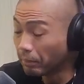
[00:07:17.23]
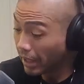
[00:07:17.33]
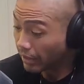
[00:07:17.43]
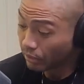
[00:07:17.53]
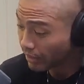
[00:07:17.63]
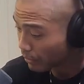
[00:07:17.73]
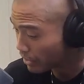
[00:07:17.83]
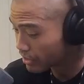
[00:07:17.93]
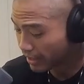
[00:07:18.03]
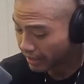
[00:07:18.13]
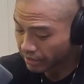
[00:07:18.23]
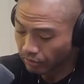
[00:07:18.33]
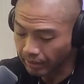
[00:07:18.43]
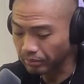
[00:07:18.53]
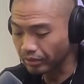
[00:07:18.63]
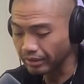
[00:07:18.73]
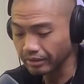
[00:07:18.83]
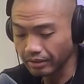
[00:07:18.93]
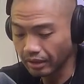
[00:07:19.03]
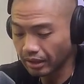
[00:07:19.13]
But I do get what you're saying. That's a great point.
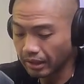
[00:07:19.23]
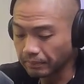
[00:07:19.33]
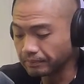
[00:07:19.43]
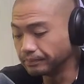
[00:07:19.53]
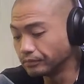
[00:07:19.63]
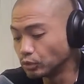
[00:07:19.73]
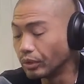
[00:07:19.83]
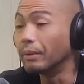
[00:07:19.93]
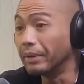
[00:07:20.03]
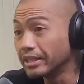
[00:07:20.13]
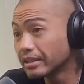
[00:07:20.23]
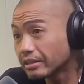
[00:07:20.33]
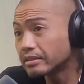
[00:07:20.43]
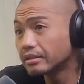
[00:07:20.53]
With the basics.